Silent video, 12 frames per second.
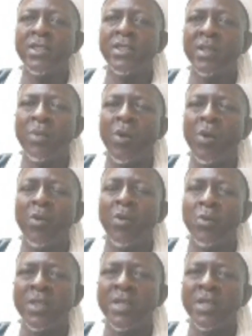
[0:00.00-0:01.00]
this
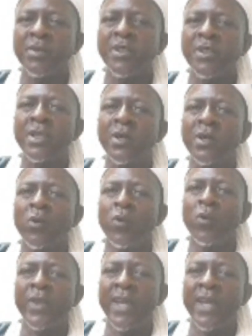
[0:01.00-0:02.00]
number of Muslims
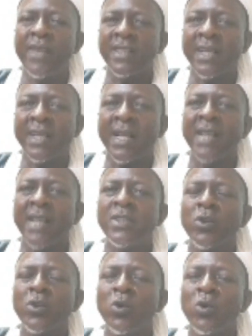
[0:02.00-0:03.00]
with either Zakat